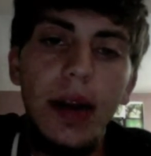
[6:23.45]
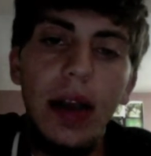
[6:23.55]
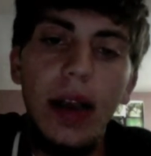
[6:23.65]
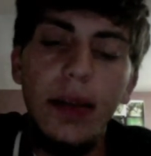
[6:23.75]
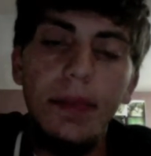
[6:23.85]

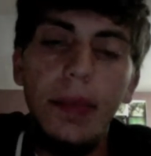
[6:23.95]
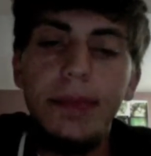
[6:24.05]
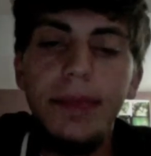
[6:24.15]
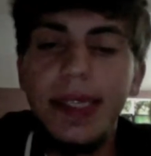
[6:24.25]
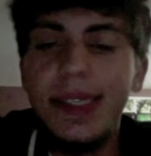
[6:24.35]
I
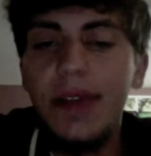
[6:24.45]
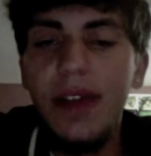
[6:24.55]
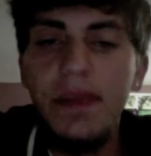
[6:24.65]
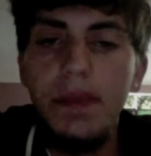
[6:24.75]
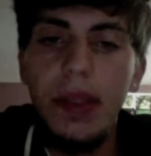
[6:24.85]

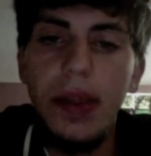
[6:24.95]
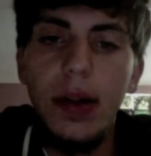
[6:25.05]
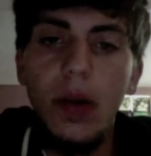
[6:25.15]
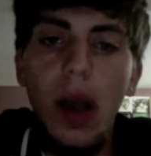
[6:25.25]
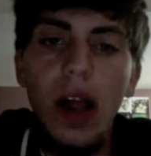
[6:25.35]
haven't been there in
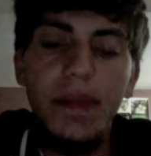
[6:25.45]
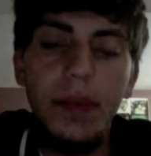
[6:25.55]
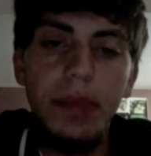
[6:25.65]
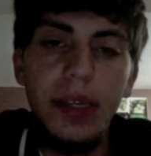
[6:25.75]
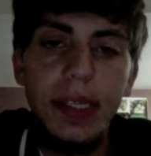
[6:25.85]
a while. I've
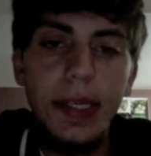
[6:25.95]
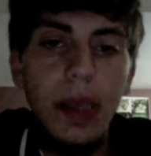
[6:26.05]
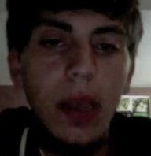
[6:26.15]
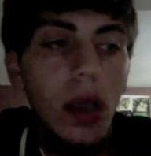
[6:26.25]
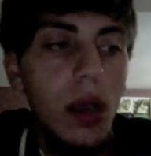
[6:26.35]
been busy,
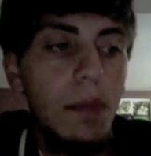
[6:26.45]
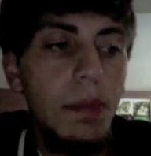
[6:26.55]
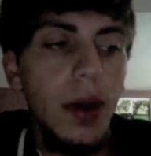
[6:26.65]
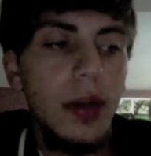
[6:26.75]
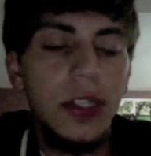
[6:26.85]

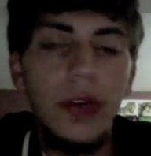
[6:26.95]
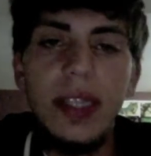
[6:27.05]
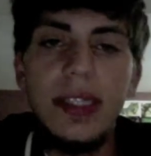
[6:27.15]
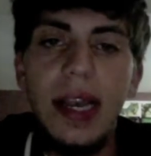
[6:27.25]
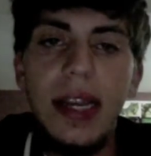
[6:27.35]
but it's a great
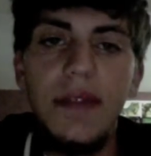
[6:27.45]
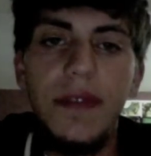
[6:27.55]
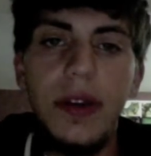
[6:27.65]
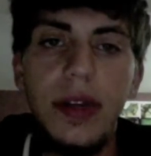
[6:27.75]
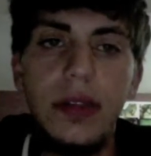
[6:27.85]
site if
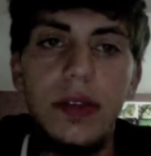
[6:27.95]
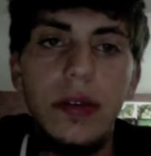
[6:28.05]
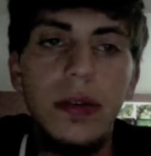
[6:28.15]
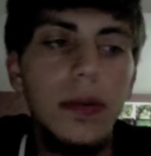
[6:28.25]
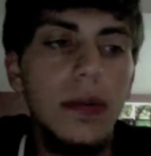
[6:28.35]
you're
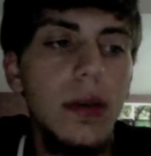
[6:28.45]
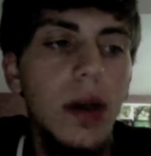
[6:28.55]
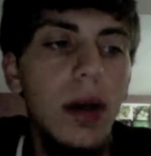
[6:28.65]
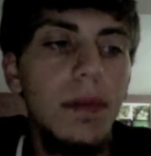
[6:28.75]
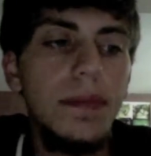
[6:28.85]
into
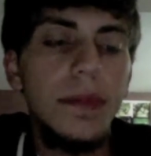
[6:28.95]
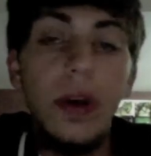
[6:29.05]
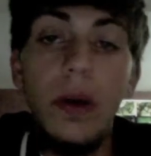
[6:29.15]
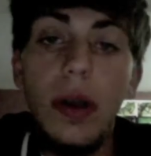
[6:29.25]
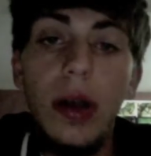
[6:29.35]

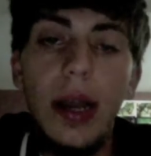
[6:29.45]
Doga.